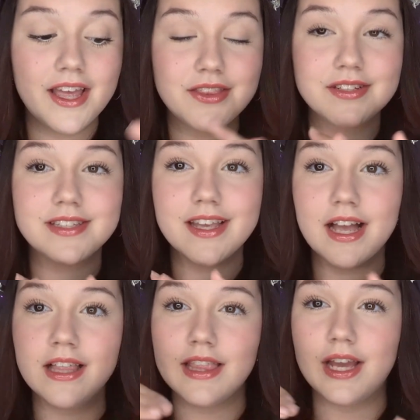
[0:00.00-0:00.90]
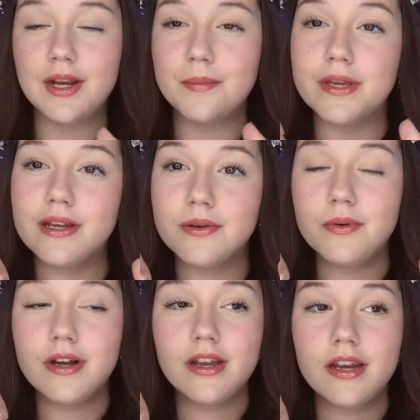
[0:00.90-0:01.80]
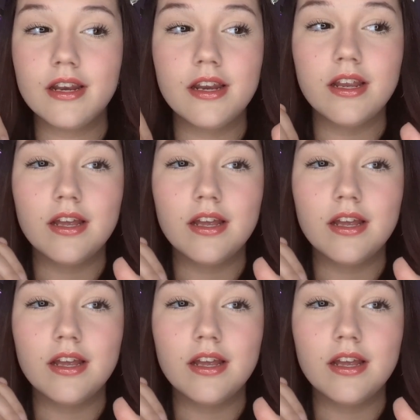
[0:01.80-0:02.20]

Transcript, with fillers: And there's like a lighter pink one.